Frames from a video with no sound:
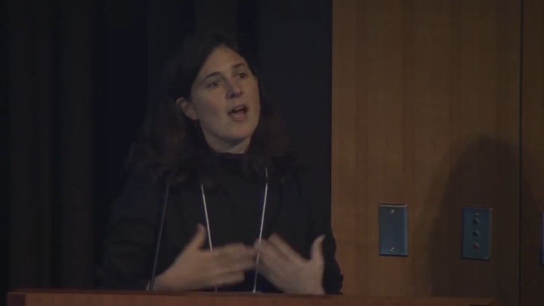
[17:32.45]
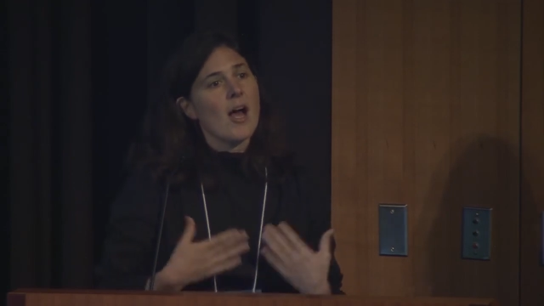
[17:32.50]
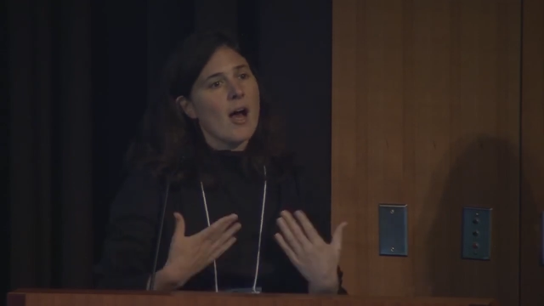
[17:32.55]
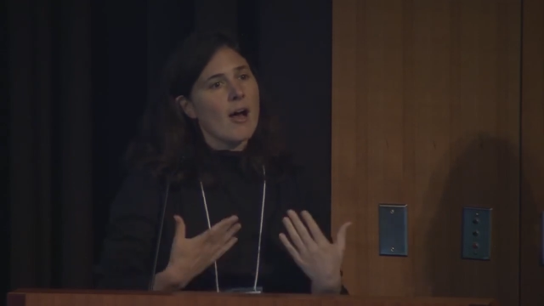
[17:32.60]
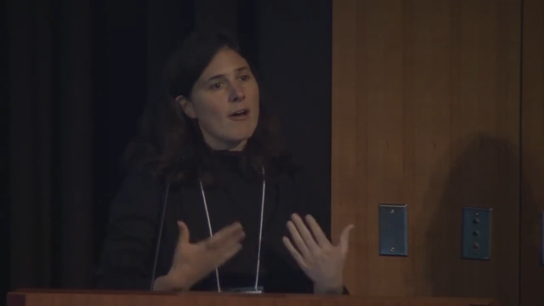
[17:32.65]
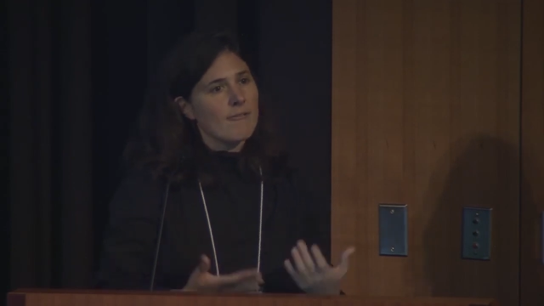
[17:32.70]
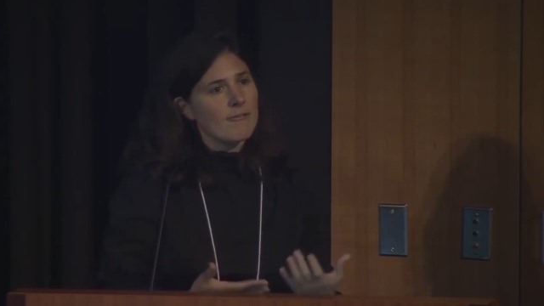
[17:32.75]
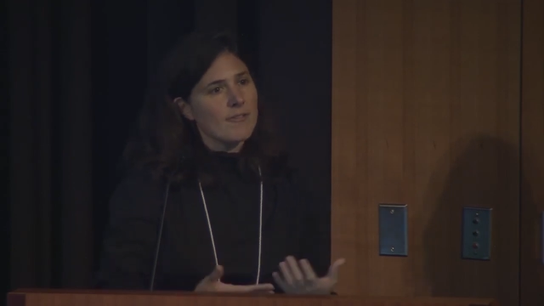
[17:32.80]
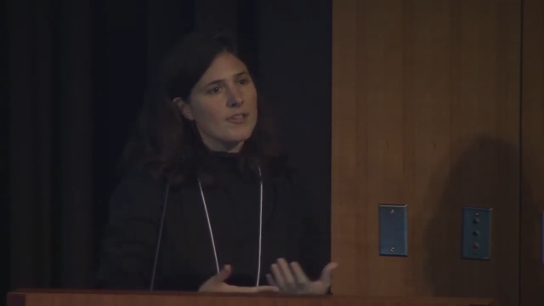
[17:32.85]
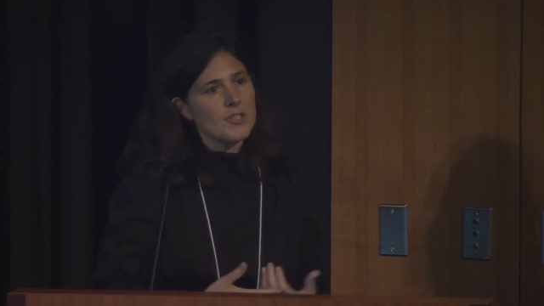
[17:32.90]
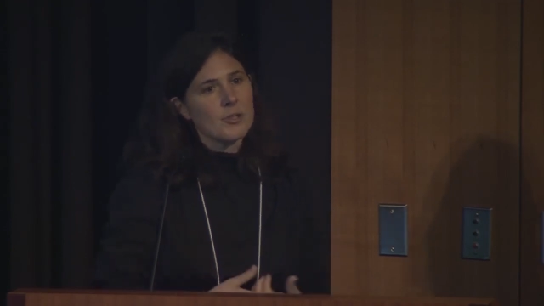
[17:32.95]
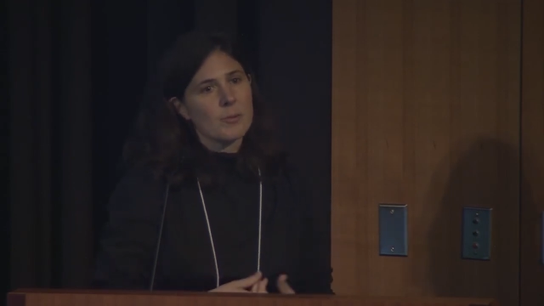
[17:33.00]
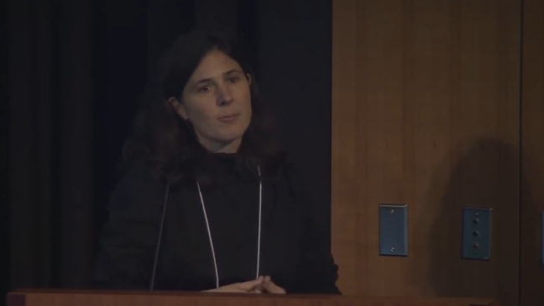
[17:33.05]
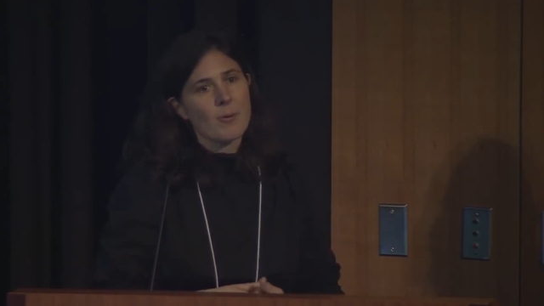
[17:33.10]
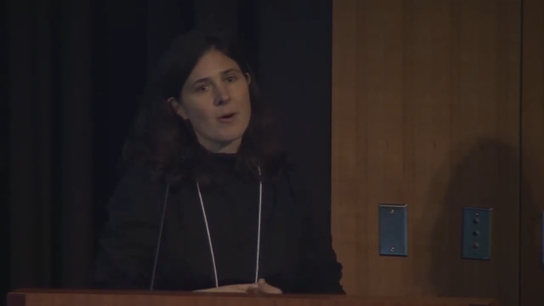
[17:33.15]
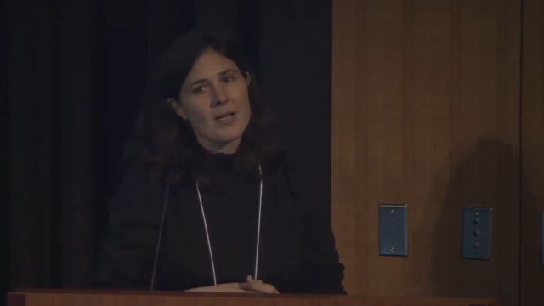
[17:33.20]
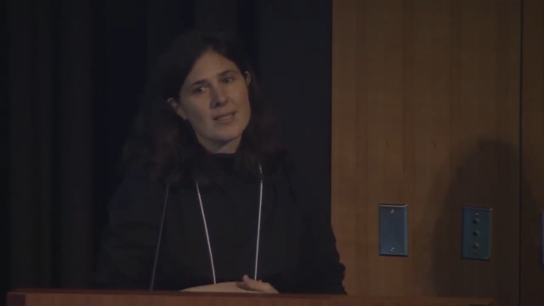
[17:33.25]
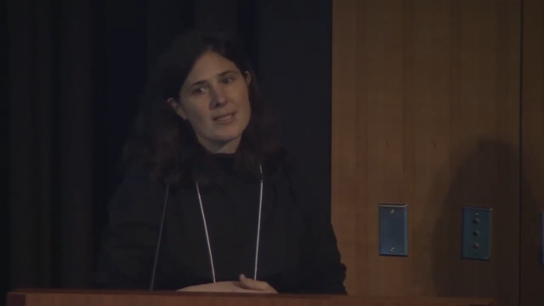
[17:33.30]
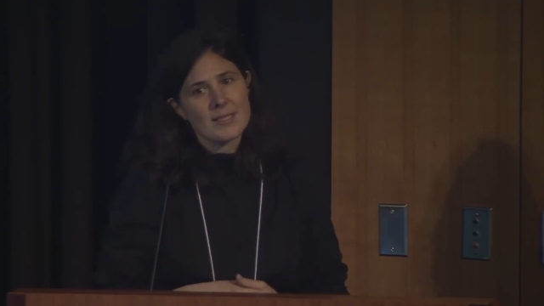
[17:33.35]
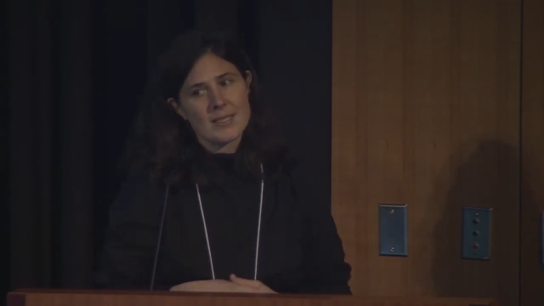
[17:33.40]
of feature
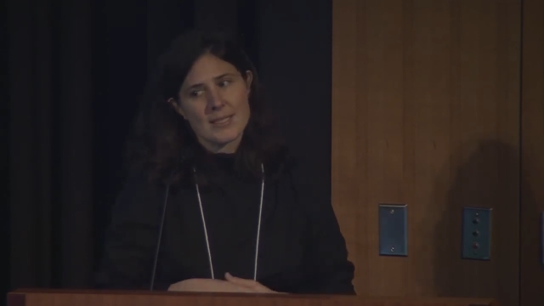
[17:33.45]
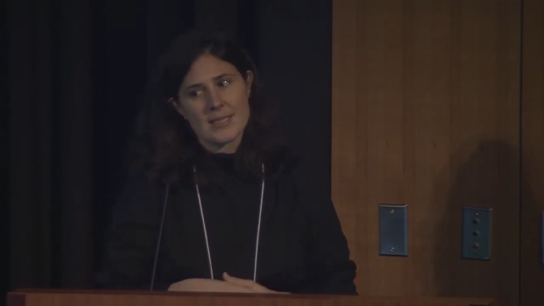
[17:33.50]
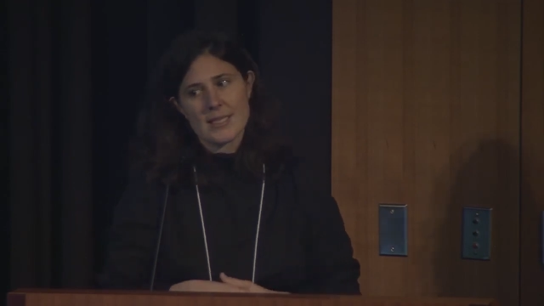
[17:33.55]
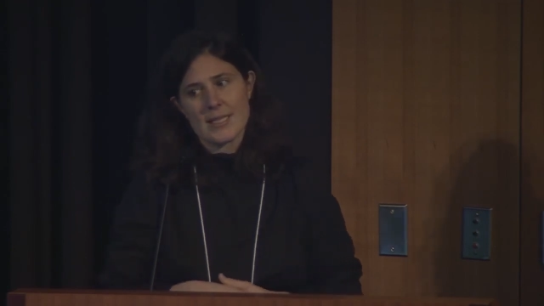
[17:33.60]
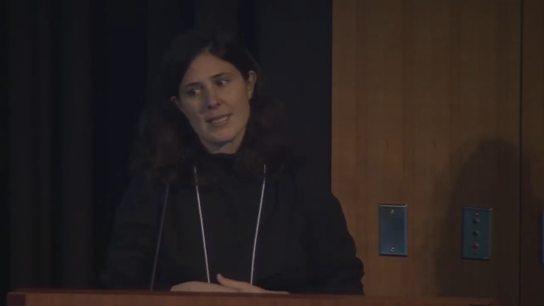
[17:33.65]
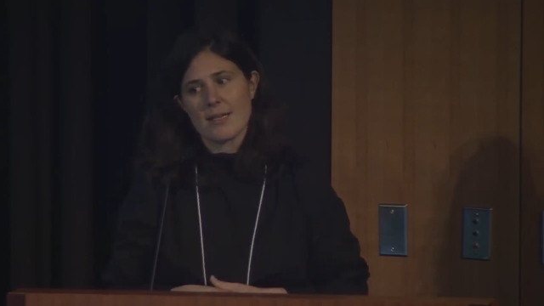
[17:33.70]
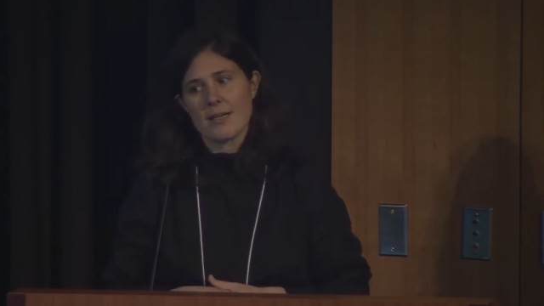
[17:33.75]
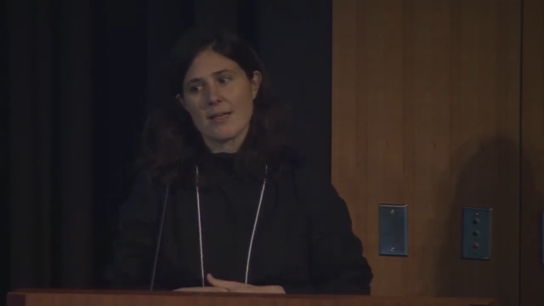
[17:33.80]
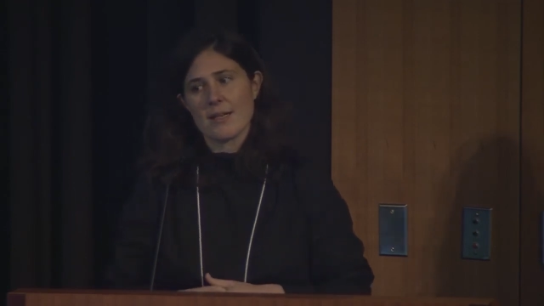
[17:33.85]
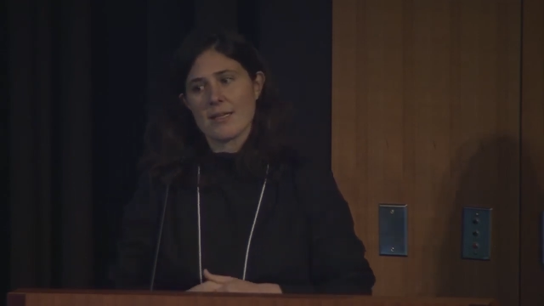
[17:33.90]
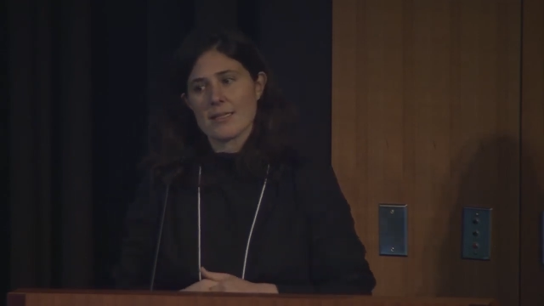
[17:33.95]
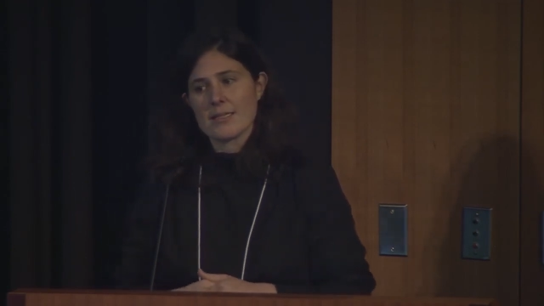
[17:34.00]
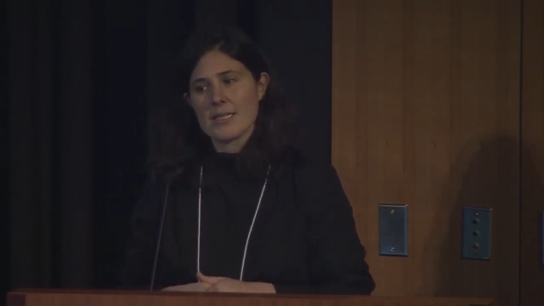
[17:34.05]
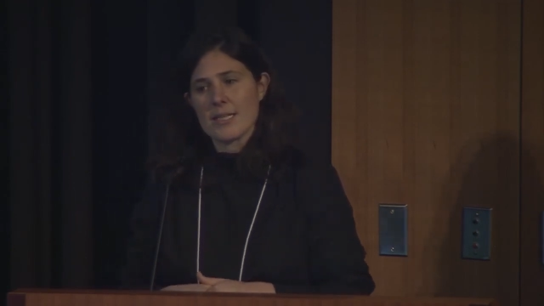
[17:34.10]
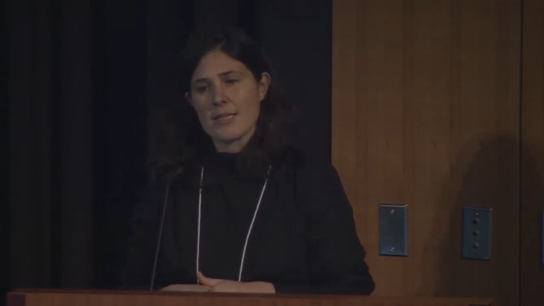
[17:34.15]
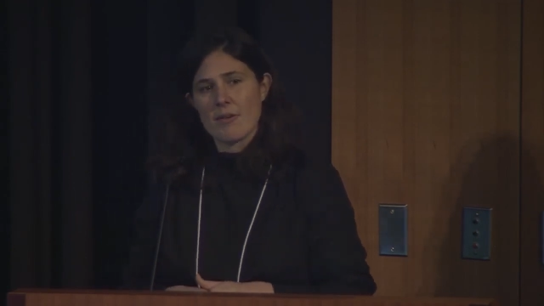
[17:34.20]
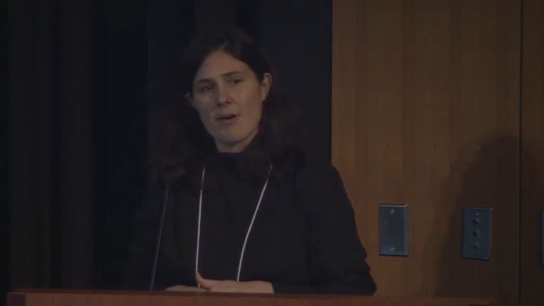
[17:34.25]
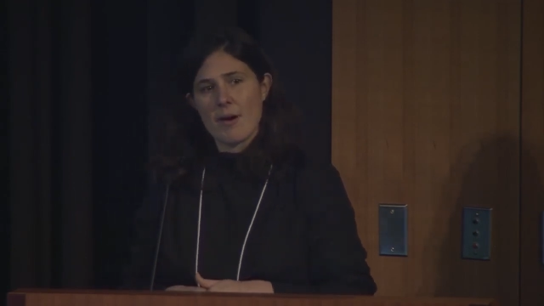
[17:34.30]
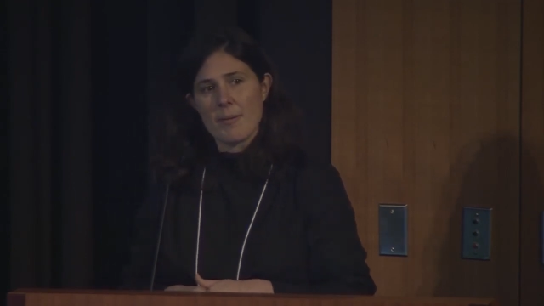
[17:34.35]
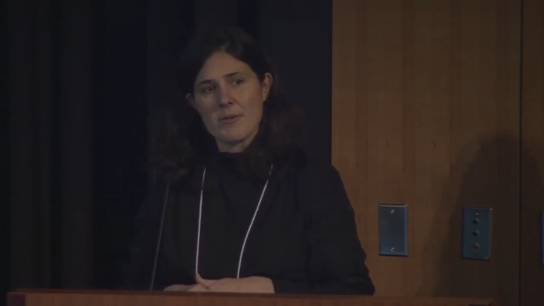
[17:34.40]
processing on
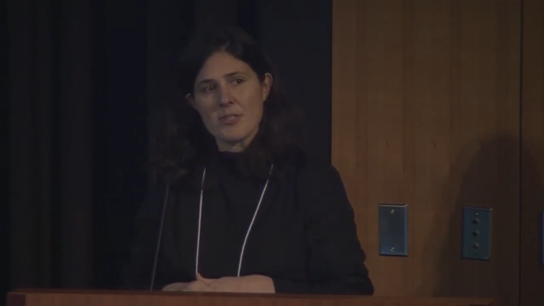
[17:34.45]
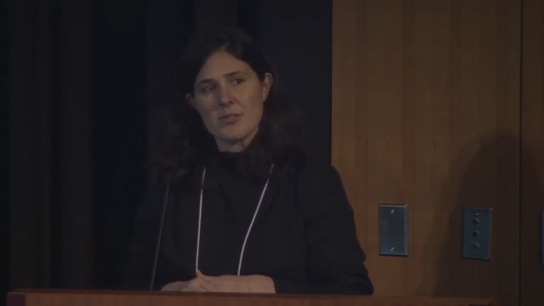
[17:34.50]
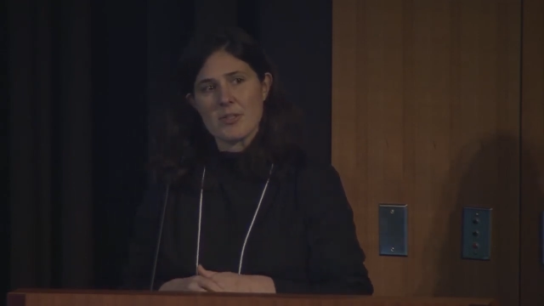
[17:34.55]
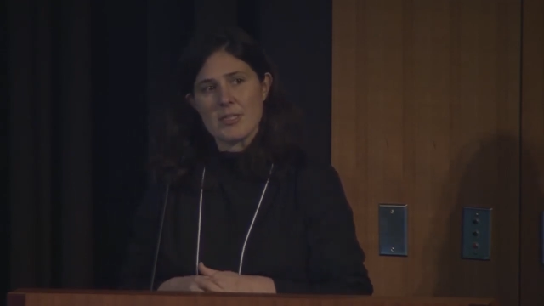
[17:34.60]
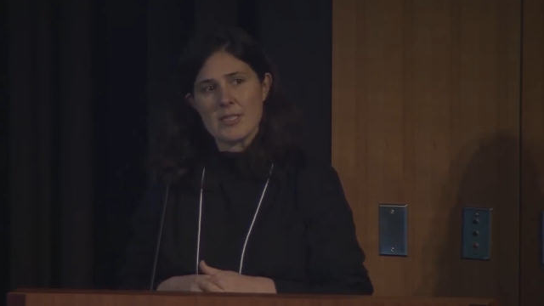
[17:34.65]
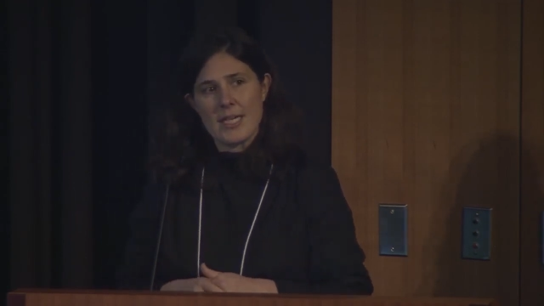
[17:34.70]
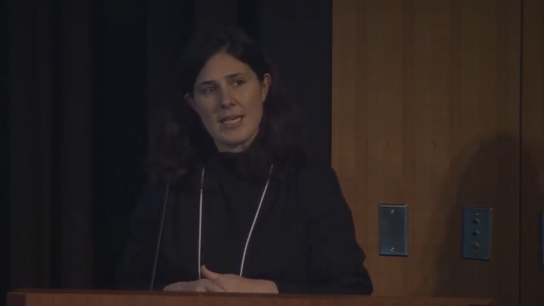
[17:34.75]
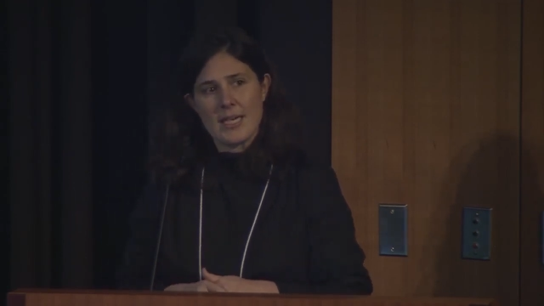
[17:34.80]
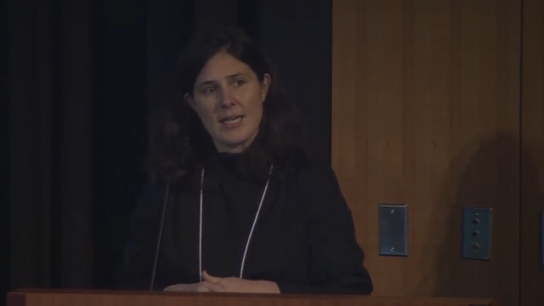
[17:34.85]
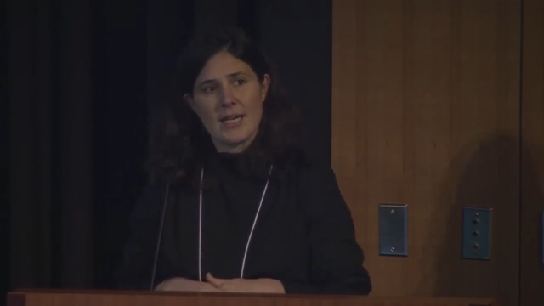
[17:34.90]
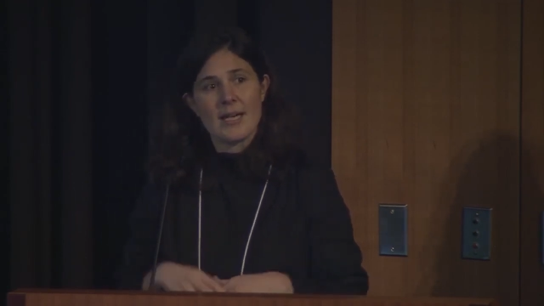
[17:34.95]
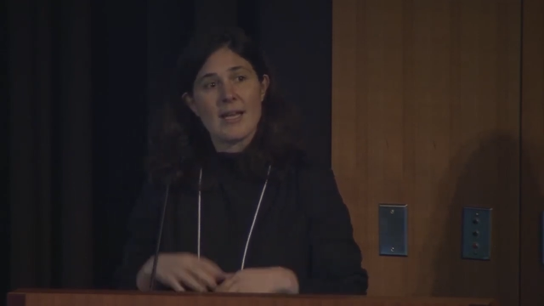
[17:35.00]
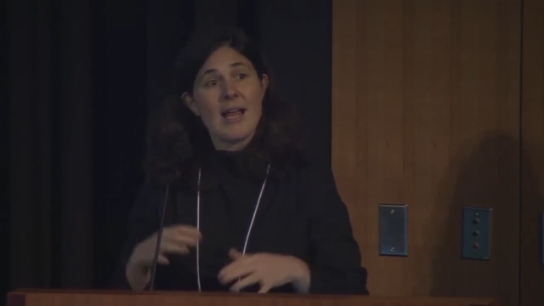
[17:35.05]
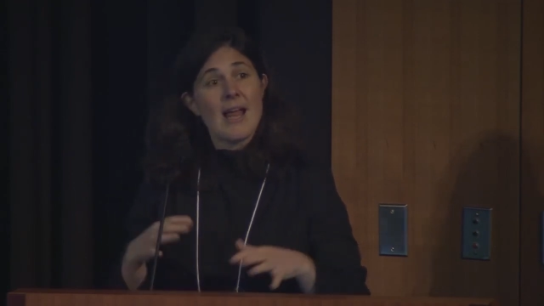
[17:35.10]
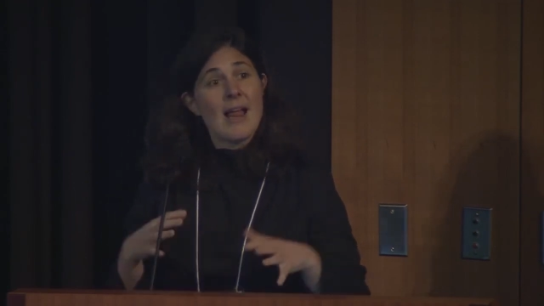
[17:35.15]
accelerometry data